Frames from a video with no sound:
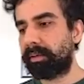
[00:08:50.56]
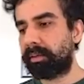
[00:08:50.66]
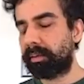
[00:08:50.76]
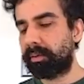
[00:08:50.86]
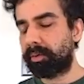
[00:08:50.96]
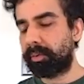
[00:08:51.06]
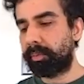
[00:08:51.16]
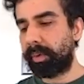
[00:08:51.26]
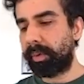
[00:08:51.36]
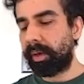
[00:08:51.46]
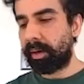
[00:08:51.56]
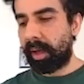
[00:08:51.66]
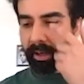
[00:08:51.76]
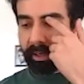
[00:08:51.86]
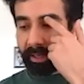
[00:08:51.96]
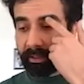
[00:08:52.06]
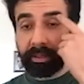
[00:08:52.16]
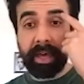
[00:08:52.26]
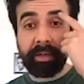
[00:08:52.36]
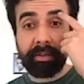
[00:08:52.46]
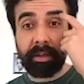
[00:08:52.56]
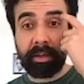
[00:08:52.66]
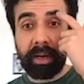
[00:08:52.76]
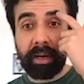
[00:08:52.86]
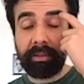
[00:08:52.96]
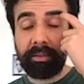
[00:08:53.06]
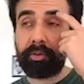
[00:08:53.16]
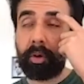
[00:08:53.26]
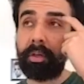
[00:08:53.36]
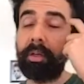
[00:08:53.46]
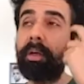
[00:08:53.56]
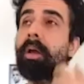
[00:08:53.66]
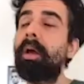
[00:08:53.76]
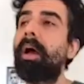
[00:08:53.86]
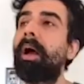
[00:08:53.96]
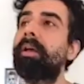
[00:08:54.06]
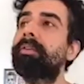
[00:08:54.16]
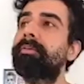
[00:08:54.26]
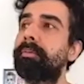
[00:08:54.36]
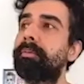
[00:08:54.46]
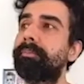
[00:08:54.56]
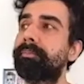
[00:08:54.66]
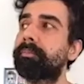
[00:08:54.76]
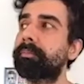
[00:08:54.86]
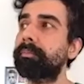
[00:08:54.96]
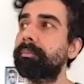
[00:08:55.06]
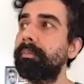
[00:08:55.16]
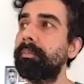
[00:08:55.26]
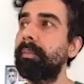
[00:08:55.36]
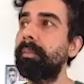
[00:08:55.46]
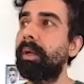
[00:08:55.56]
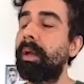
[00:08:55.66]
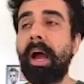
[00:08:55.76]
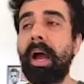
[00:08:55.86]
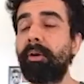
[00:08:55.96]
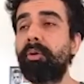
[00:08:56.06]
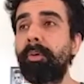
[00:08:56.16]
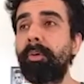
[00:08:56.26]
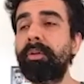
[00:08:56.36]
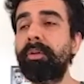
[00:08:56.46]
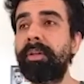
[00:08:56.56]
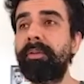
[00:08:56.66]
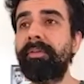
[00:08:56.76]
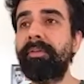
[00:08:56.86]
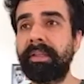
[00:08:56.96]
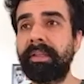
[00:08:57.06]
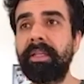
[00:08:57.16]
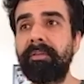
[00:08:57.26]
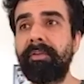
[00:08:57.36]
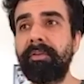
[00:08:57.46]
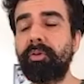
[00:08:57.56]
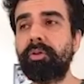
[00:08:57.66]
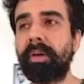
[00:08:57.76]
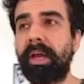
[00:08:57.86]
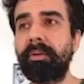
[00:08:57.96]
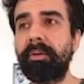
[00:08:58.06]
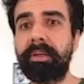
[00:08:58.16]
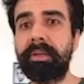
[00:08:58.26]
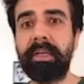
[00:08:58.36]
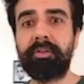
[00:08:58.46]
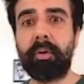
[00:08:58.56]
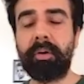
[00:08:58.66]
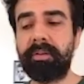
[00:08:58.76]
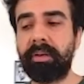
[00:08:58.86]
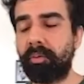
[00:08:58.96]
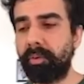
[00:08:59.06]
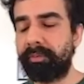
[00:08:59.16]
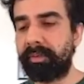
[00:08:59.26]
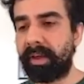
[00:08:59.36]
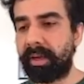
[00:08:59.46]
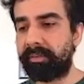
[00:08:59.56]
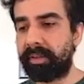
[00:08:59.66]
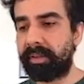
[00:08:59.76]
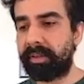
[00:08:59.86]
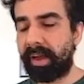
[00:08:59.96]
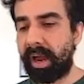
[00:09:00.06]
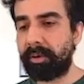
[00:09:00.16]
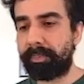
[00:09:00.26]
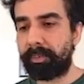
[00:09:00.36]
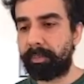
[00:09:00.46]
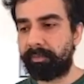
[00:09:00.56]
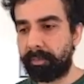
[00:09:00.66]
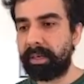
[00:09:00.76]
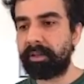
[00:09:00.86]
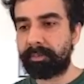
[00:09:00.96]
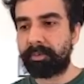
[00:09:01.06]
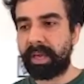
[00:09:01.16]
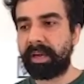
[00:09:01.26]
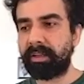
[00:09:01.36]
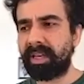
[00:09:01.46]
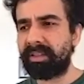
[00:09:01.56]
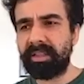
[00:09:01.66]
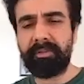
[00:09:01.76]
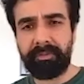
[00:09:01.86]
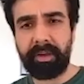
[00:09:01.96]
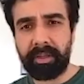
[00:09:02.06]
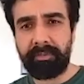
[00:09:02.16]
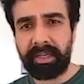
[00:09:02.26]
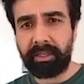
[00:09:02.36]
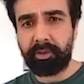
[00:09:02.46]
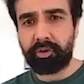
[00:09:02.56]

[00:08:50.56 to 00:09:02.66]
you know, where I like the character and I like the story. As I don't know about the TVF, I think TVF has also tried to create stories. I don't know if they've had women as protagonists. I think they've created